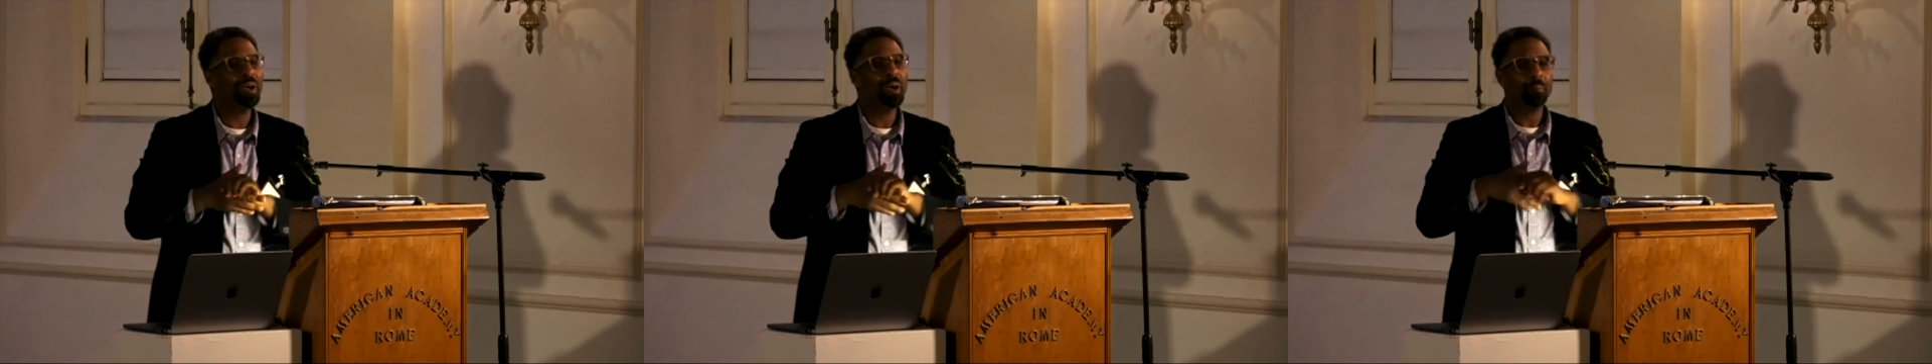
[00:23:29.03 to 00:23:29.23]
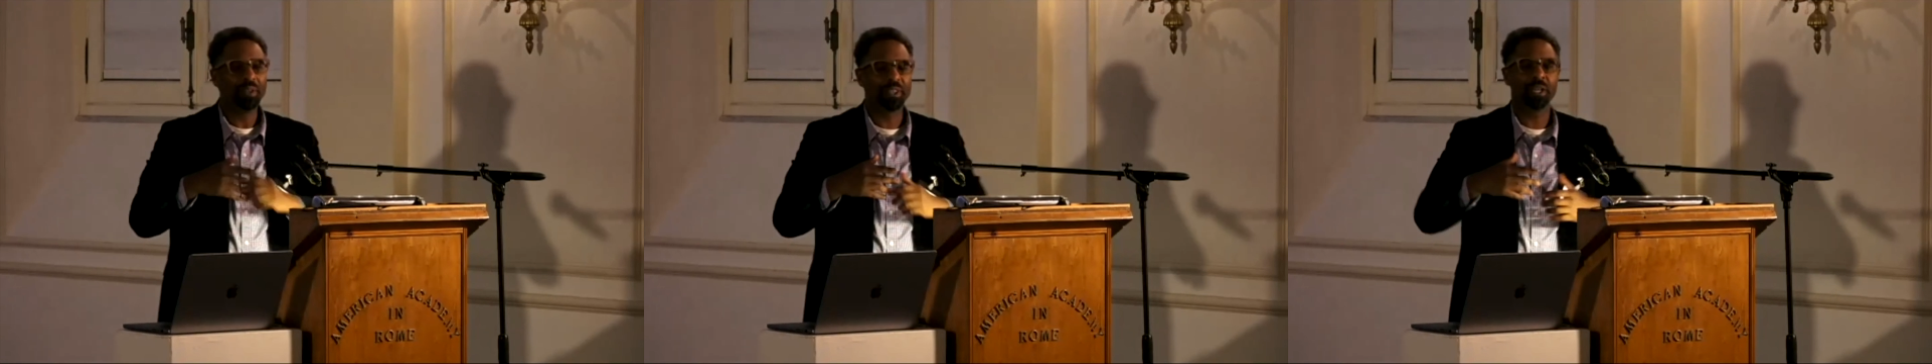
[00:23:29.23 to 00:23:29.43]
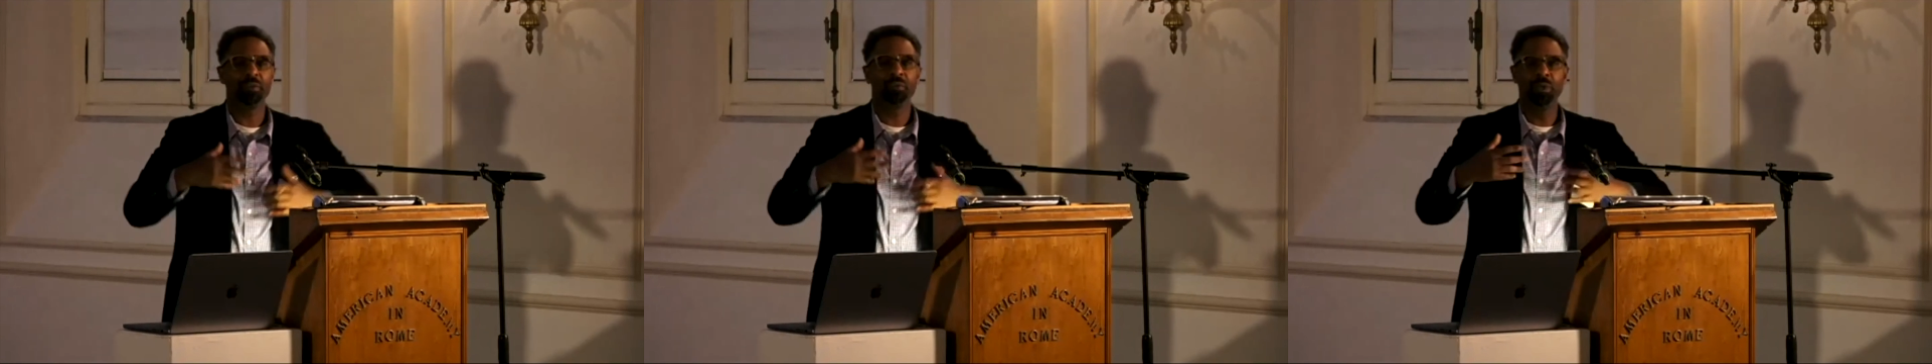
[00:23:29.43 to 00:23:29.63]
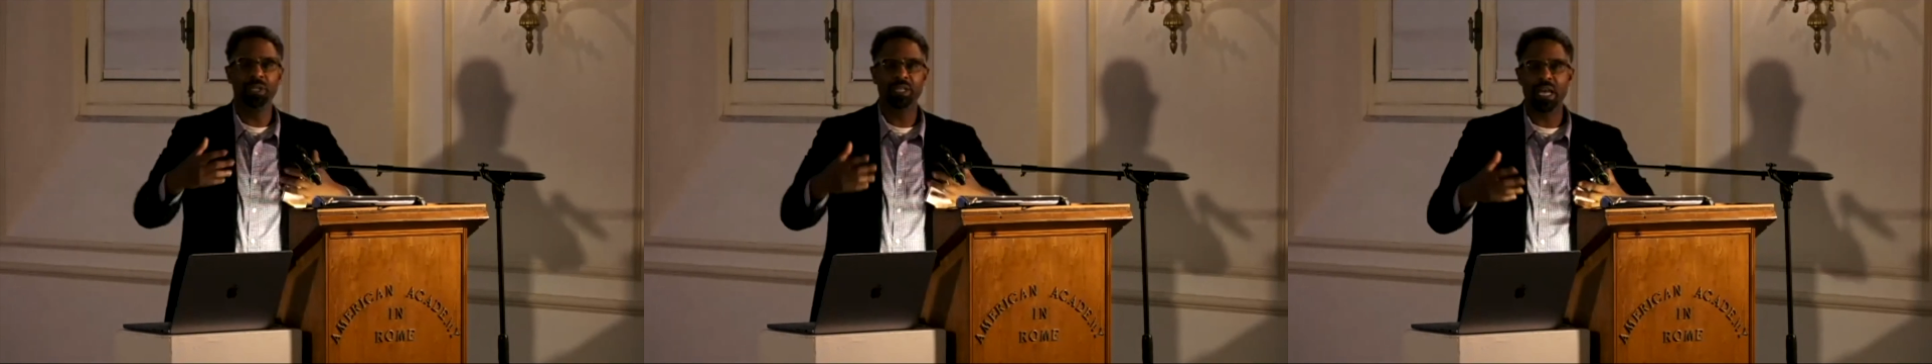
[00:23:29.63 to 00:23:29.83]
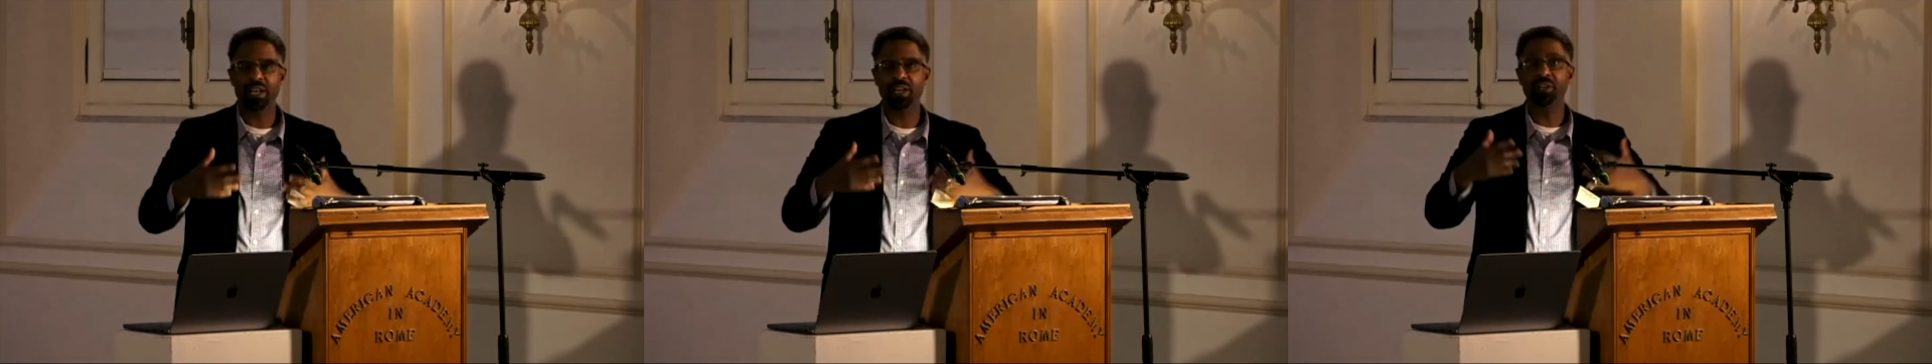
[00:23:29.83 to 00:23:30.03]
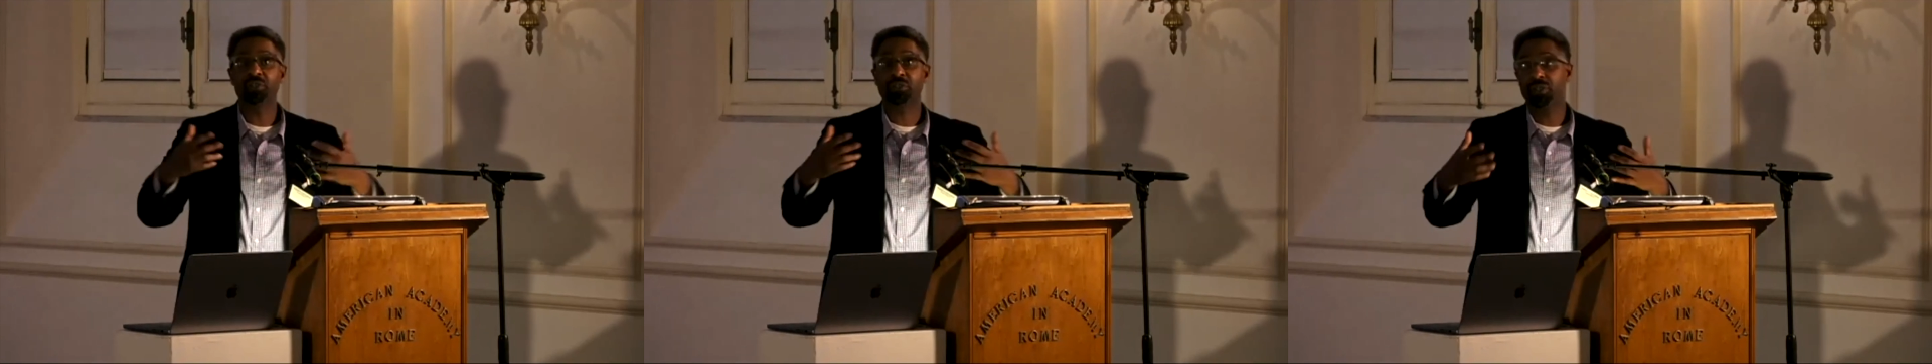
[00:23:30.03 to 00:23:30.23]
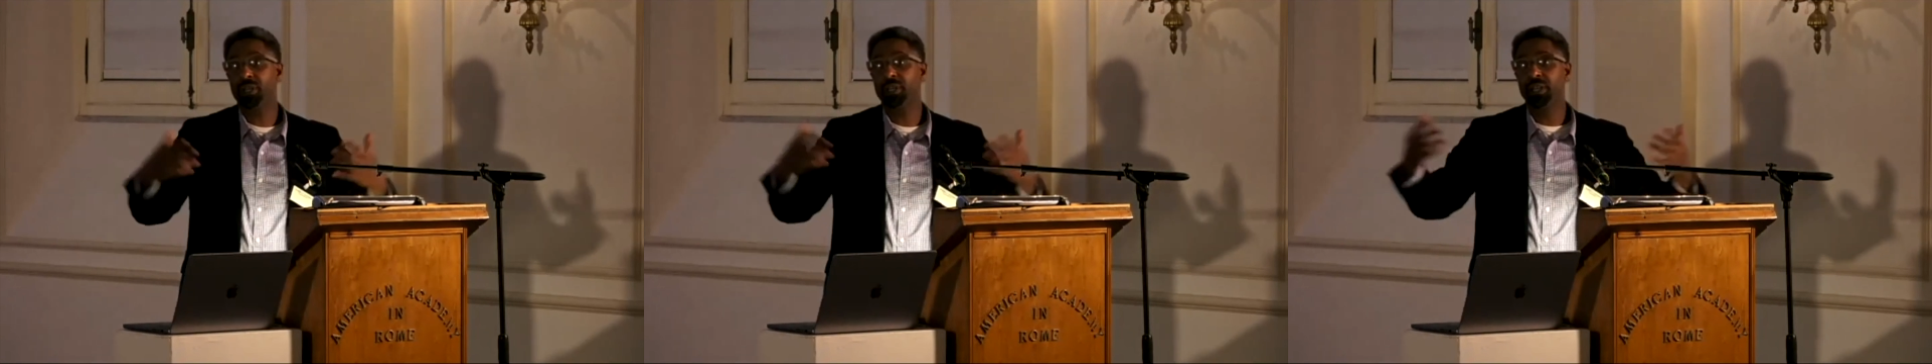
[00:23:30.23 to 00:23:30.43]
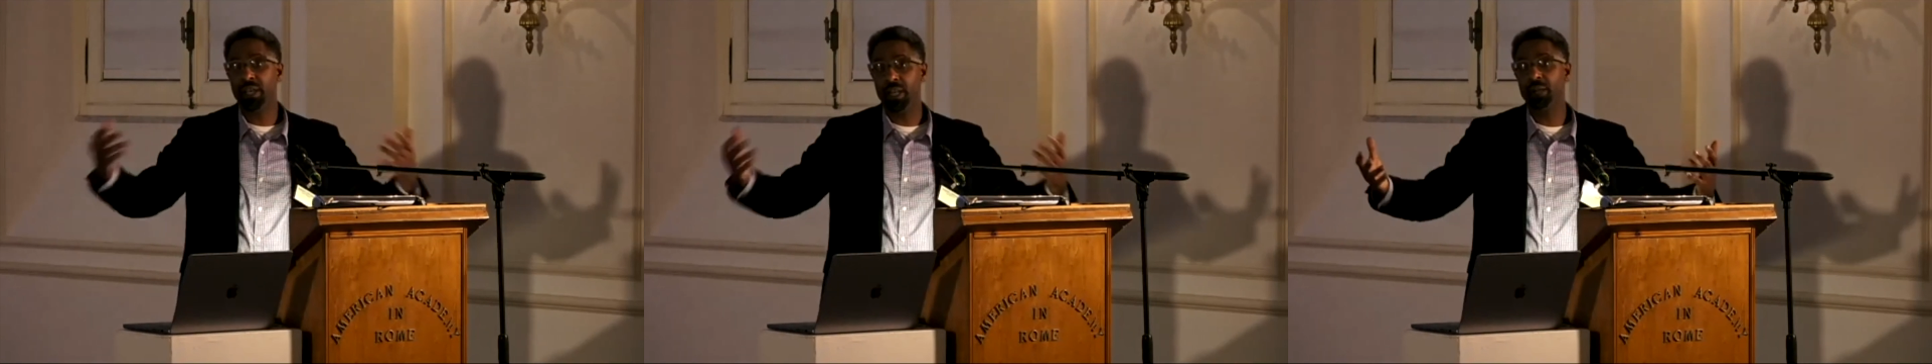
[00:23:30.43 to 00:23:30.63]
but they're really not interested in
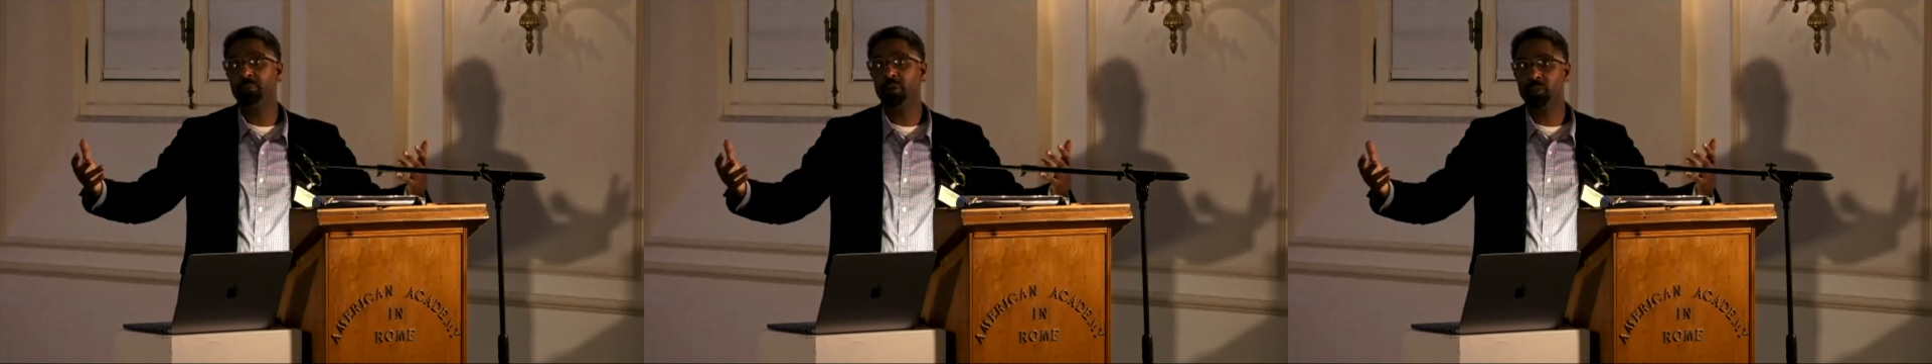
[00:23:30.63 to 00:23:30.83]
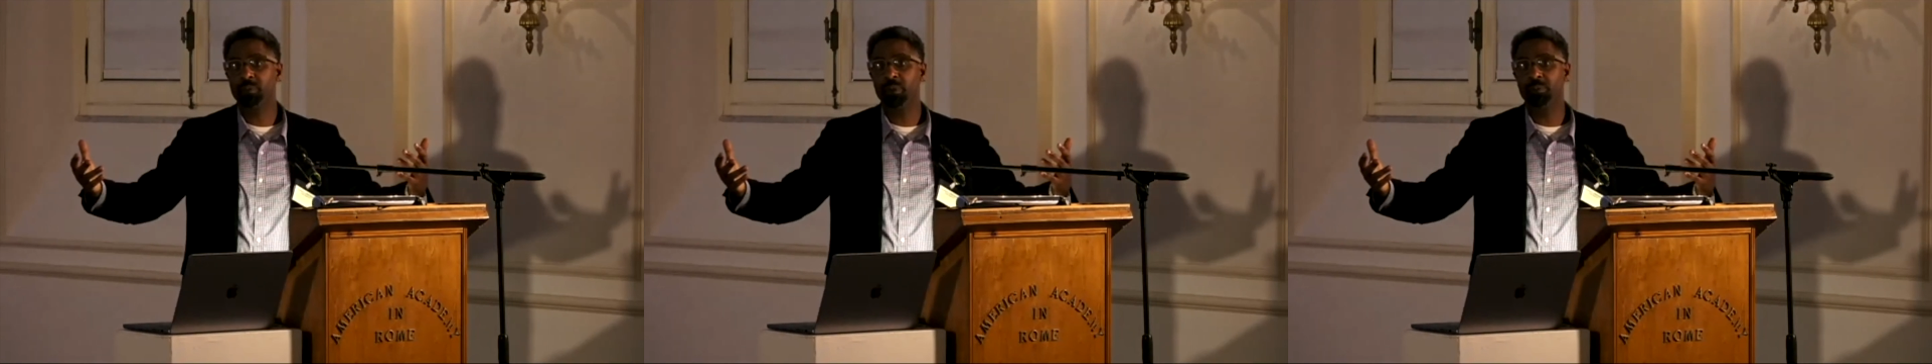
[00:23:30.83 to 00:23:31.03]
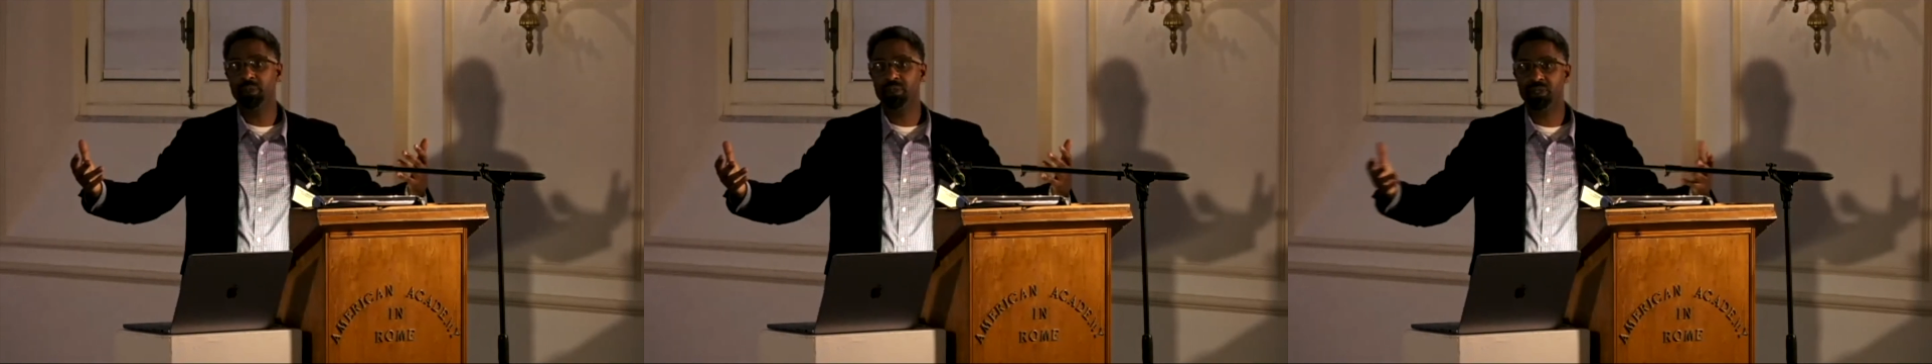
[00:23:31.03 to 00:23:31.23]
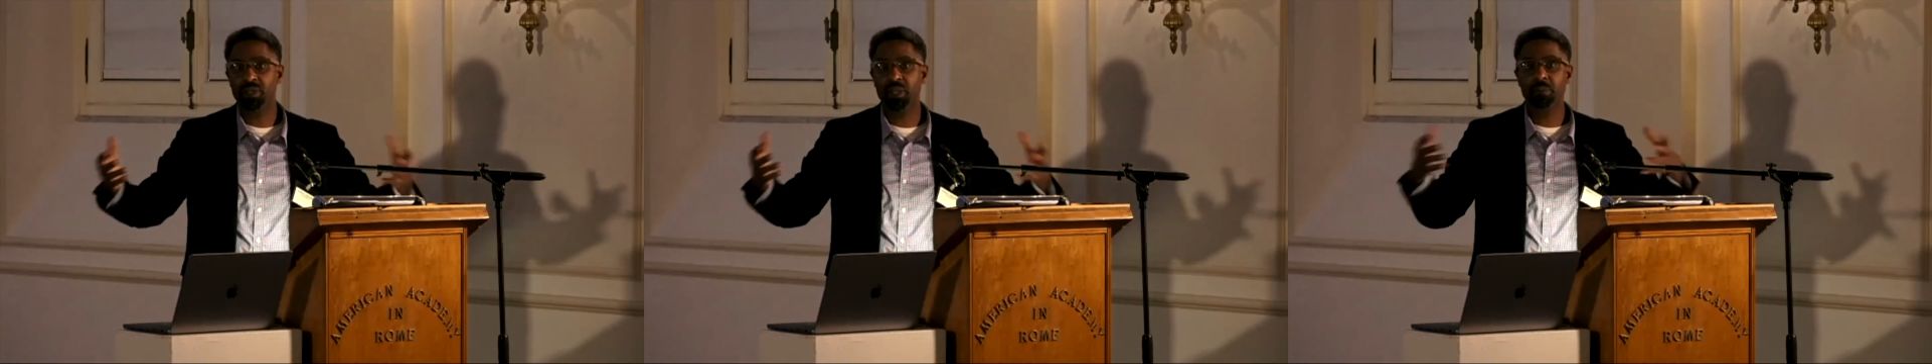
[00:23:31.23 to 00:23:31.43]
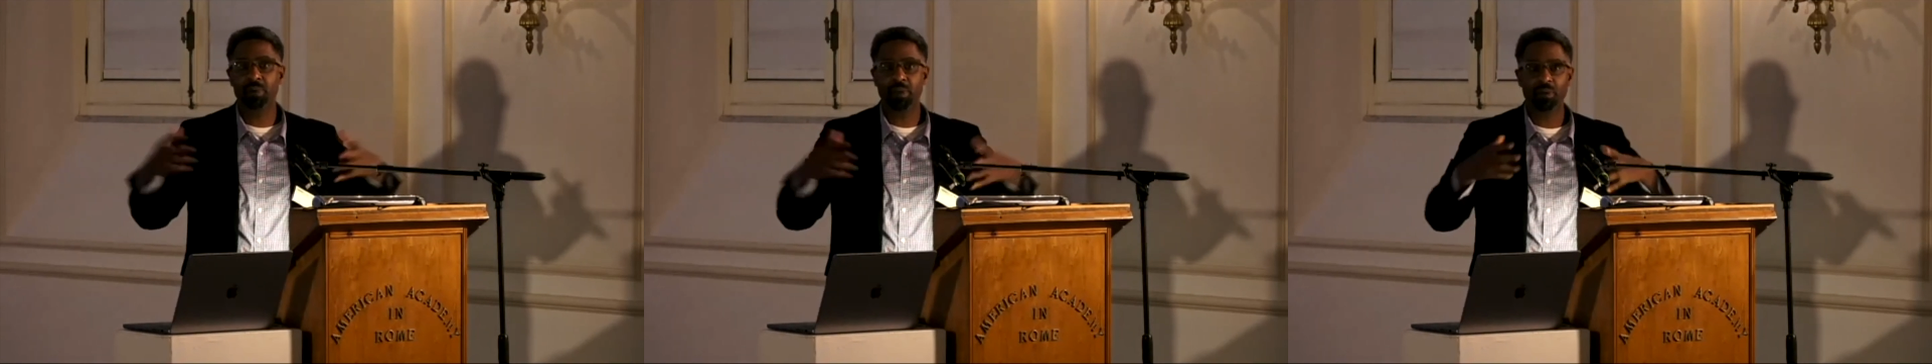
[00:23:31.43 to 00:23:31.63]
getting much publicity, but,